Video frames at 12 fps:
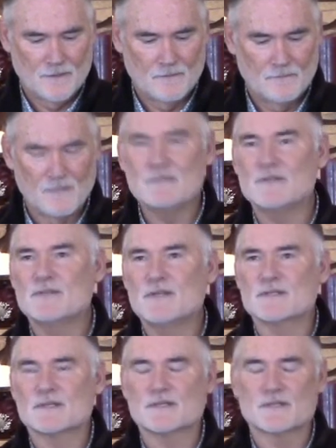Maybe
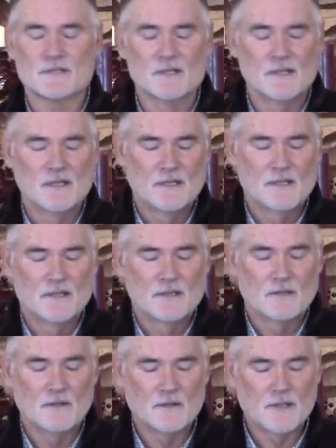Jesus is
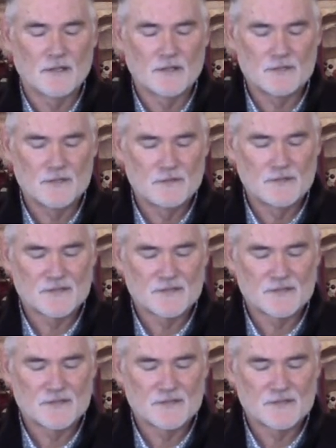looking at you and